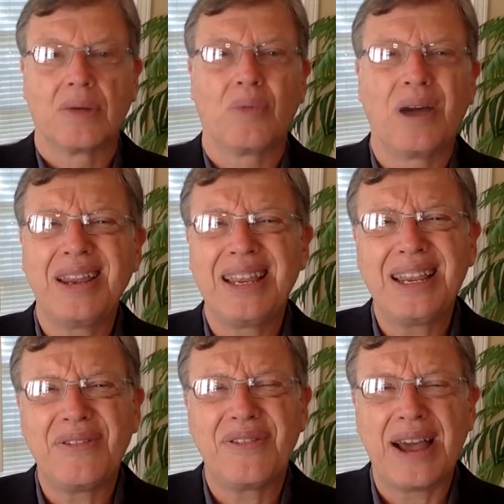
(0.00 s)
Why do they
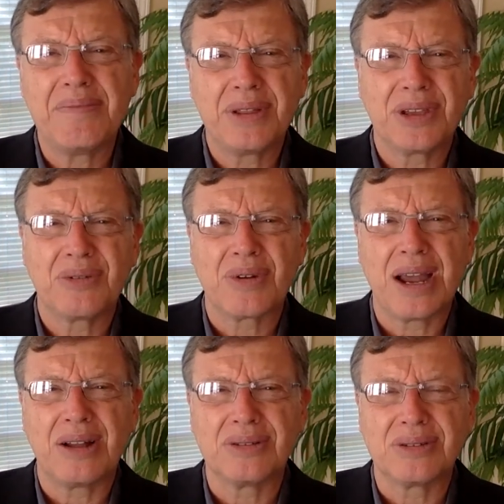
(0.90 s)
need 5 million
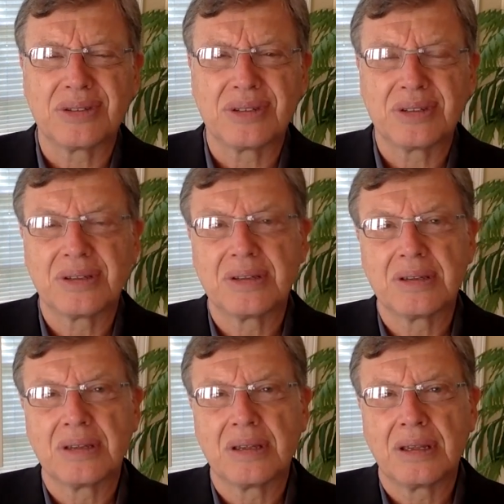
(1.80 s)
rounds
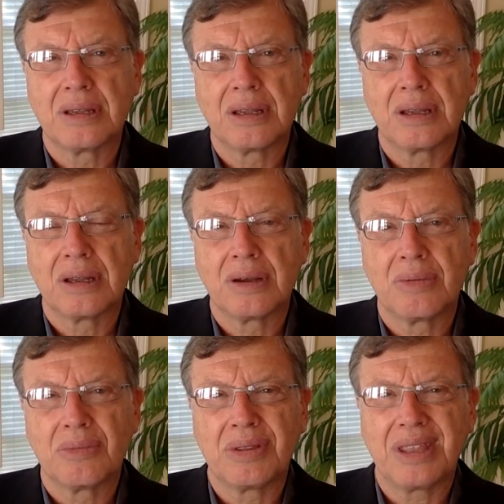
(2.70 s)

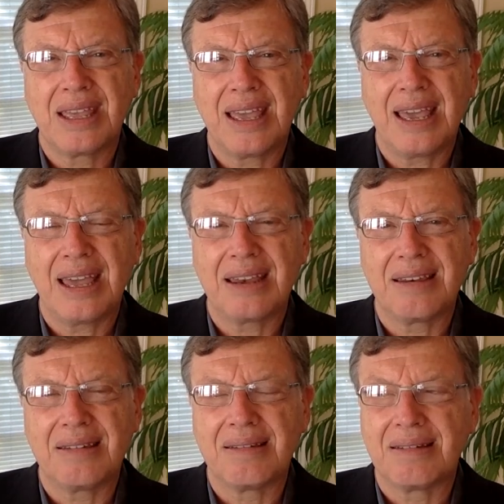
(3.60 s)
when they
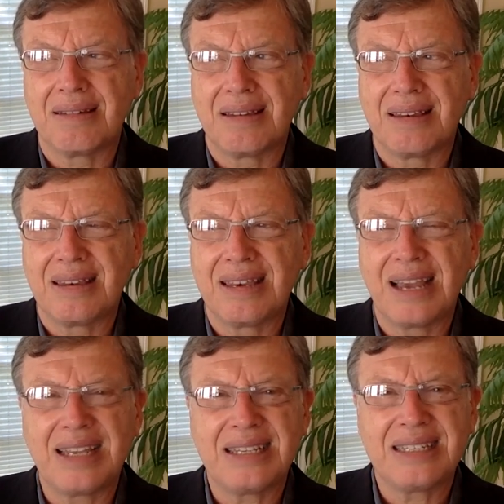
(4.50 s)
had
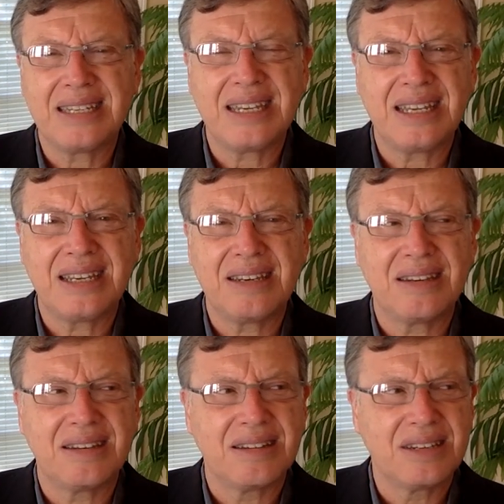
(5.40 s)

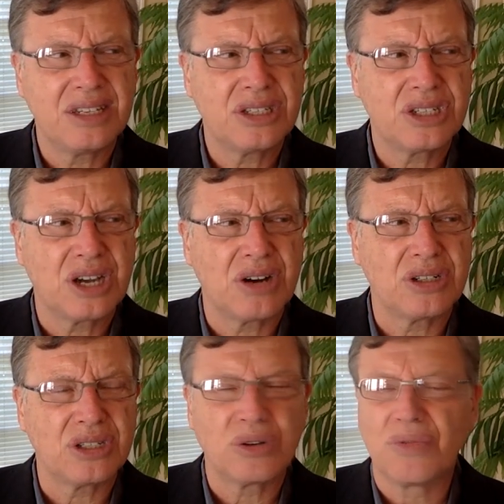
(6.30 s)
19
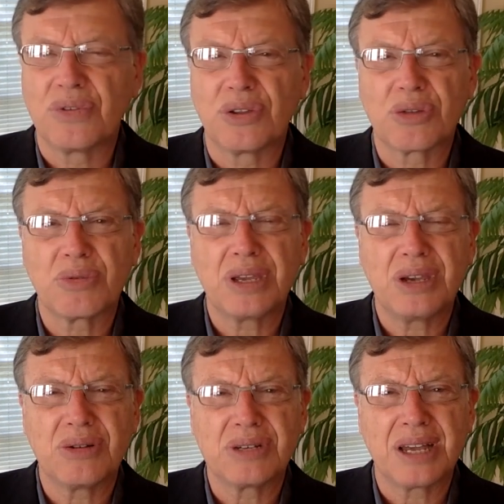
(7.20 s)
discharges over a
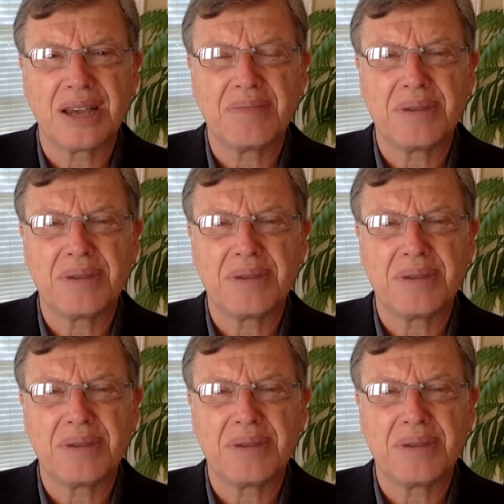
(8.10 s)
3-year time